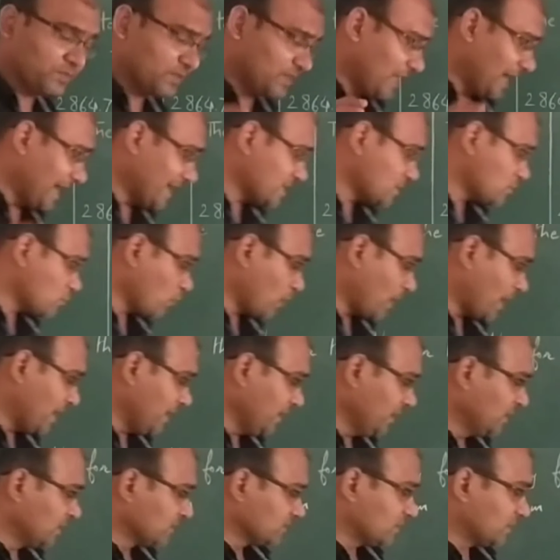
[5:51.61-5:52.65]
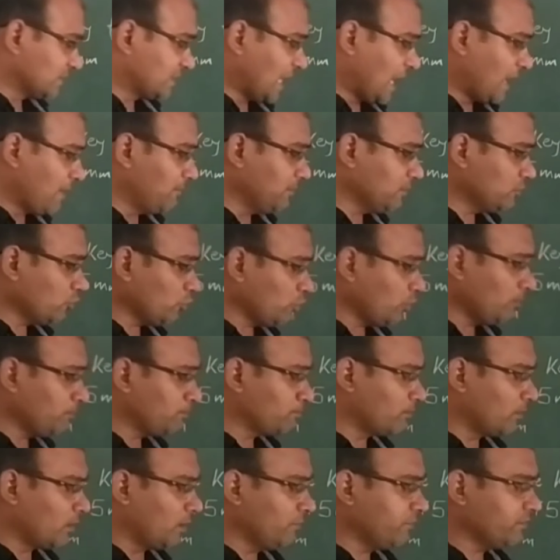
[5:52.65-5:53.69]
That's why the diameter of
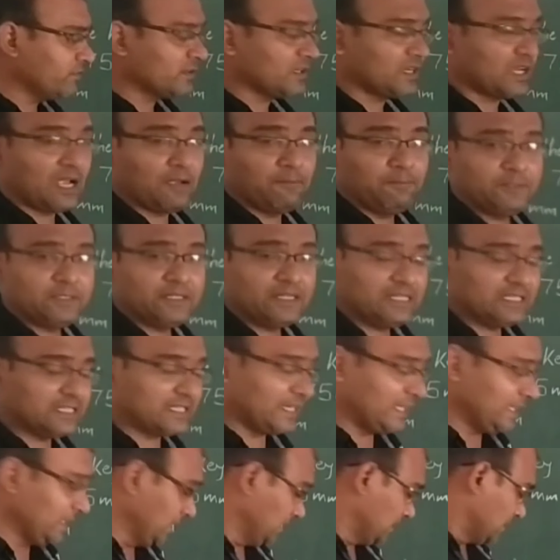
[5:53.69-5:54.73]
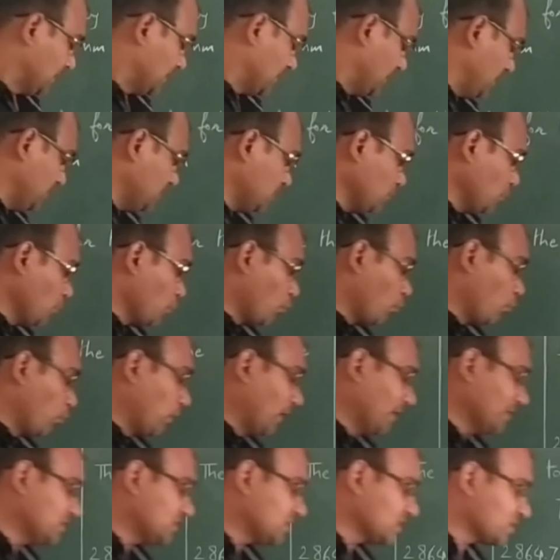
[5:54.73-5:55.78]
mouth capital D is
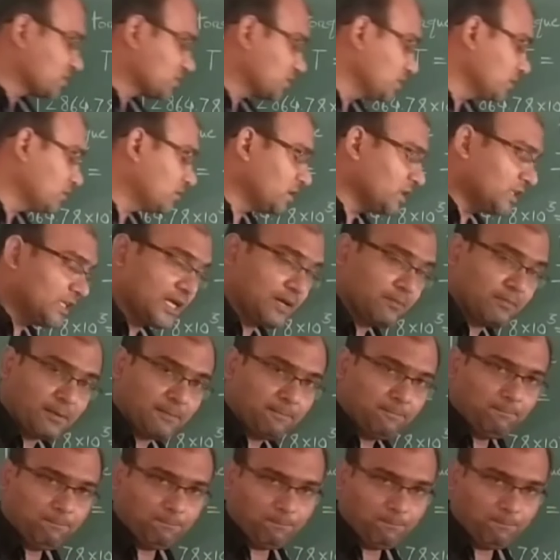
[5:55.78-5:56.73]
163 mm.